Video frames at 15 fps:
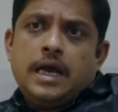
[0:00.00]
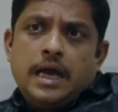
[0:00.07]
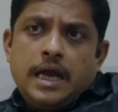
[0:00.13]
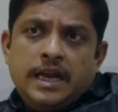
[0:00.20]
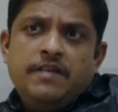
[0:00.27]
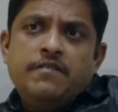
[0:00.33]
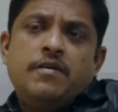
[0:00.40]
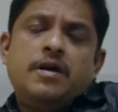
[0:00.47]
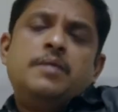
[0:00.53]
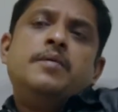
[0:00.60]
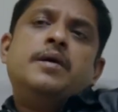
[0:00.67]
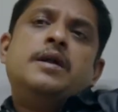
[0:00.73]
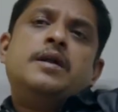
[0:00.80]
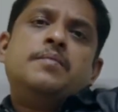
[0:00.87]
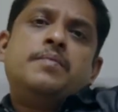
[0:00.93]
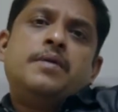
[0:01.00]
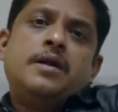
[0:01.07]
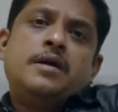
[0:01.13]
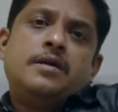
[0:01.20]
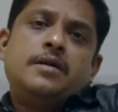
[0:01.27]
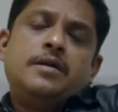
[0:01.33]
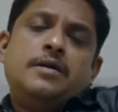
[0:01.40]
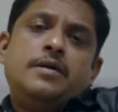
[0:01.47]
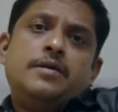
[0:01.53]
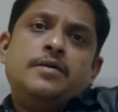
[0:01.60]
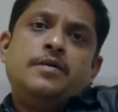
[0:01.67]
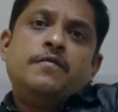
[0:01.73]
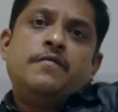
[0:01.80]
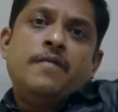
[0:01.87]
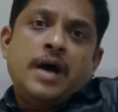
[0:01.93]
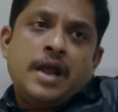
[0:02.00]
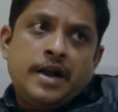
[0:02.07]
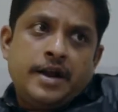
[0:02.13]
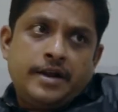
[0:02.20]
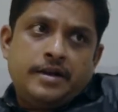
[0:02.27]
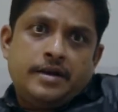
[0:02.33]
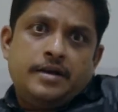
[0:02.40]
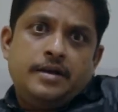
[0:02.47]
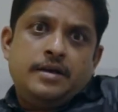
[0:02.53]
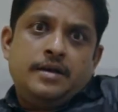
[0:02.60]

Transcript: any wannabe entrepreneur to validate